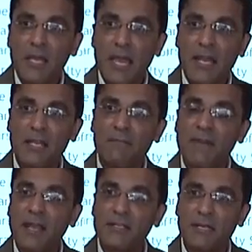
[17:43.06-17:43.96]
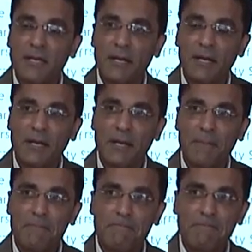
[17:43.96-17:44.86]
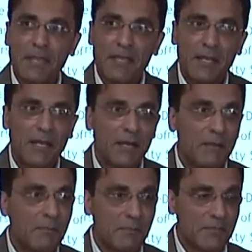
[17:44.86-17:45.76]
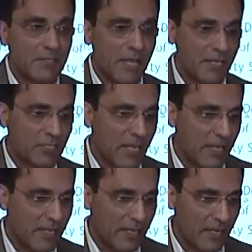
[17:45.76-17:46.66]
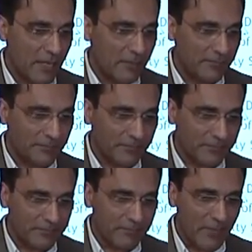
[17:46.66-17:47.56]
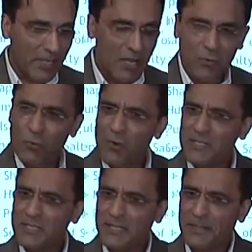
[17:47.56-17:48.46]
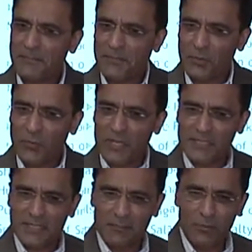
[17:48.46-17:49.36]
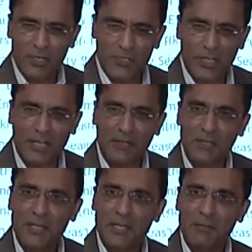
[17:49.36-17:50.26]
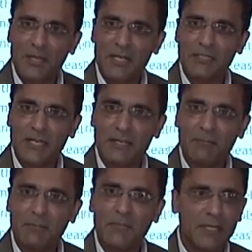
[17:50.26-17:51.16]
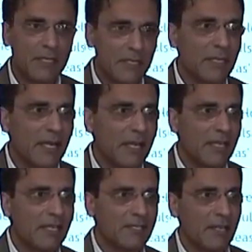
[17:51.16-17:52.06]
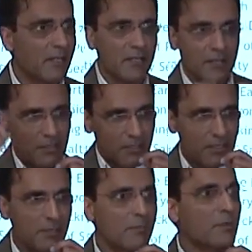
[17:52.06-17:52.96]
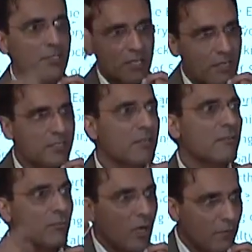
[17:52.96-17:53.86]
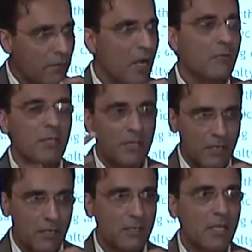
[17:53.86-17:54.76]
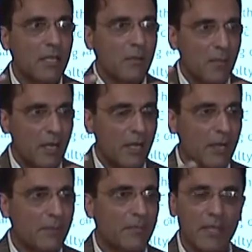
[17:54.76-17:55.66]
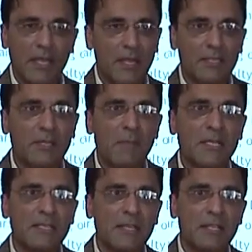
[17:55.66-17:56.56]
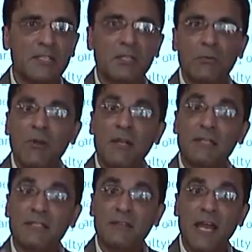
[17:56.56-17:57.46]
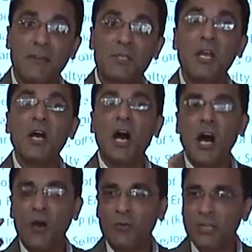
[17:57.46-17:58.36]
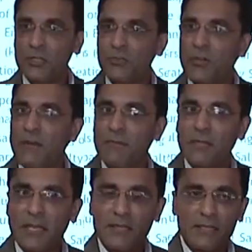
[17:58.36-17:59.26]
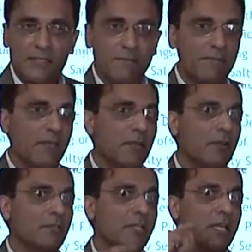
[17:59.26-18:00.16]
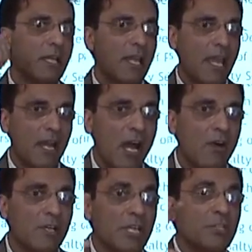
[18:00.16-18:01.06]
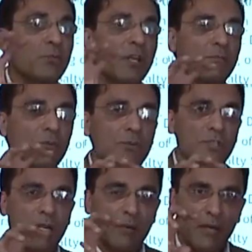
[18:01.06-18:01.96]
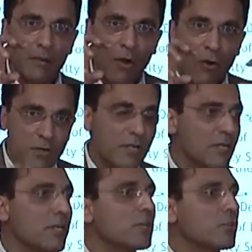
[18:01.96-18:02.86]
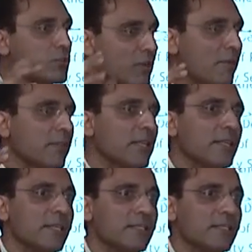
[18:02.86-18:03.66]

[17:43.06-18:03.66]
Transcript: And in fact, um, scientists like uh, who was um, who was uh, put in jail because he, he, yeah he said the the sun doesn't revolve around the earth. Uh, and it's amazing that the Quran describes how they travel in the spheres and how each one of those are ordered to travel in these